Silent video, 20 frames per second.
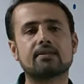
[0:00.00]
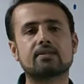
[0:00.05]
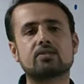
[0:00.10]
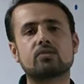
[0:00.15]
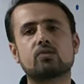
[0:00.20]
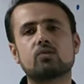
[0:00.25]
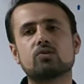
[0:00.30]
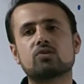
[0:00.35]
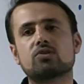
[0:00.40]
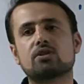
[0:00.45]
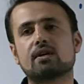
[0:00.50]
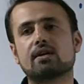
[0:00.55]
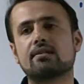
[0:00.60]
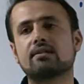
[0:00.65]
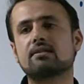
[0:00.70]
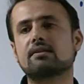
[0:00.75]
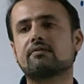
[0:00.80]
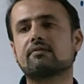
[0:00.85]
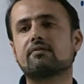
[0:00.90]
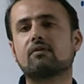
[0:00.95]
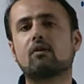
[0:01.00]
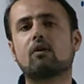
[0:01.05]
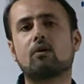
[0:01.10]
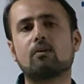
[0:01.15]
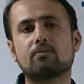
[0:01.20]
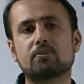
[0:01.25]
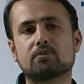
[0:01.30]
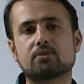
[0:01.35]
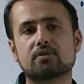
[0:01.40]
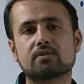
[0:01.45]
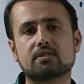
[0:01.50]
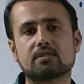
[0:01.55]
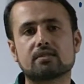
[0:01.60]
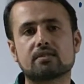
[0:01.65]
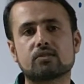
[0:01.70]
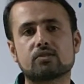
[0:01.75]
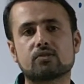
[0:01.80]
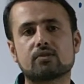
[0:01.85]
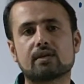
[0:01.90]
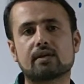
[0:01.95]
There is no chance of options
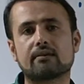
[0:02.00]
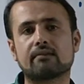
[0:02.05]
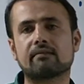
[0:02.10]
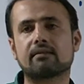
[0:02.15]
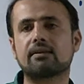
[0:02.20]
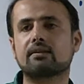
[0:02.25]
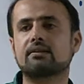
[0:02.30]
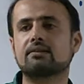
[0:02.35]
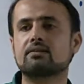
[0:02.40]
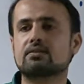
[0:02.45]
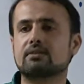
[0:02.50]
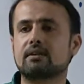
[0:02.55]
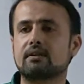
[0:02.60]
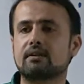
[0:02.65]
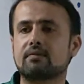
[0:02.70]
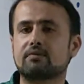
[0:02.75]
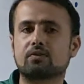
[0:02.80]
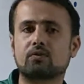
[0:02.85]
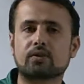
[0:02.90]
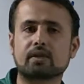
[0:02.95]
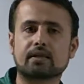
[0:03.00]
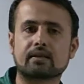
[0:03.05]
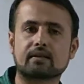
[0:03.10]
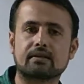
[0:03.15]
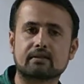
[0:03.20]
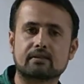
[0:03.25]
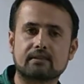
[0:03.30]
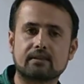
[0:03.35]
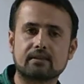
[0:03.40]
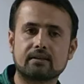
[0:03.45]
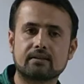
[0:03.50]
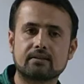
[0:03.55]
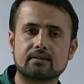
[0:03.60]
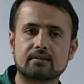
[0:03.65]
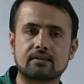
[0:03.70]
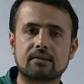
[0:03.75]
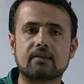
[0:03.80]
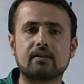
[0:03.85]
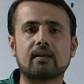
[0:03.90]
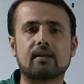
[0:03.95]
into that instead of doing agree,
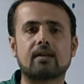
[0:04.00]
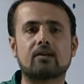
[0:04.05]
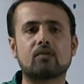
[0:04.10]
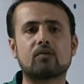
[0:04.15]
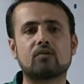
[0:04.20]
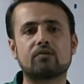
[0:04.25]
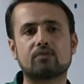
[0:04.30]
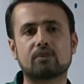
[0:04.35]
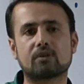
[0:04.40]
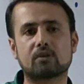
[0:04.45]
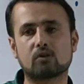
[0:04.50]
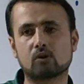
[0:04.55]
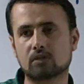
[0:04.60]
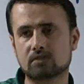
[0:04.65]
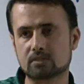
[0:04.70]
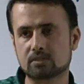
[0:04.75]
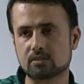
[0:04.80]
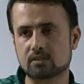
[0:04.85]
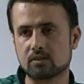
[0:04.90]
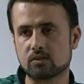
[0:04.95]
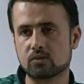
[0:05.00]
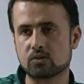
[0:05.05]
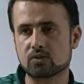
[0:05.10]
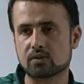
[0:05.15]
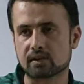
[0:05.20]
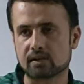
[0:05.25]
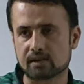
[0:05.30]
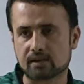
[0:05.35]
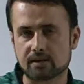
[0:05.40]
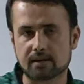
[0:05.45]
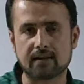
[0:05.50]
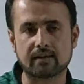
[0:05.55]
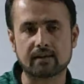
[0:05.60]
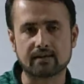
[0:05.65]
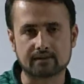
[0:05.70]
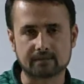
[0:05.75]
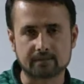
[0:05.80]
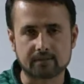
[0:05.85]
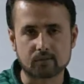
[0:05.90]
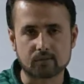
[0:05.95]
disagree, I'll go for cause, solution or a
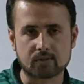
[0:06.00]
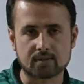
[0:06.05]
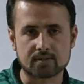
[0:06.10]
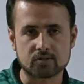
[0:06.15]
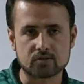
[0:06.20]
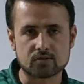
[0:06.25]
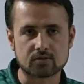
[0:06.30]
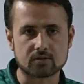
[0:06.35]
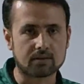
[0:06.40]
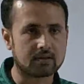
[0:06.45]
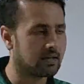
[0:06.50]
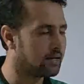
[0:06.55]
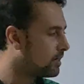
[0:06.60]
direct question.